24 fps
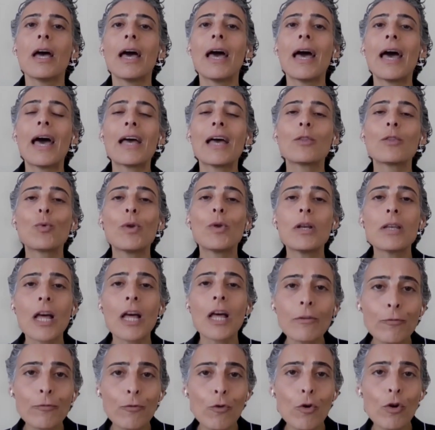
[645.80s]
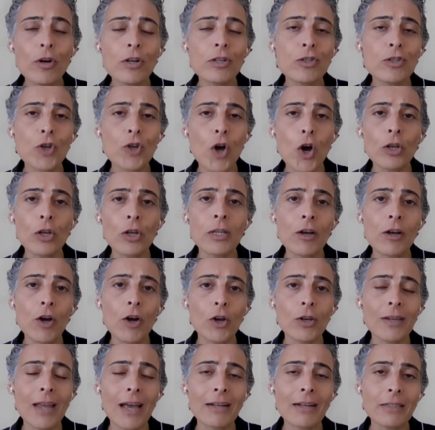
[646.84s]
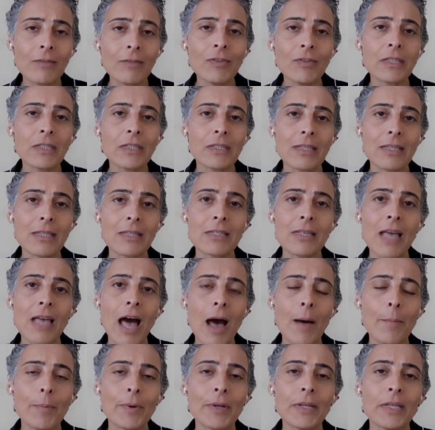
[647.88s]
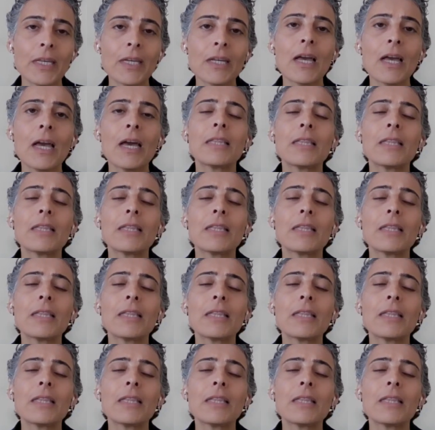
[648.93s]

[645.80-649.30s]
and will not focus on the connectivity that is happening,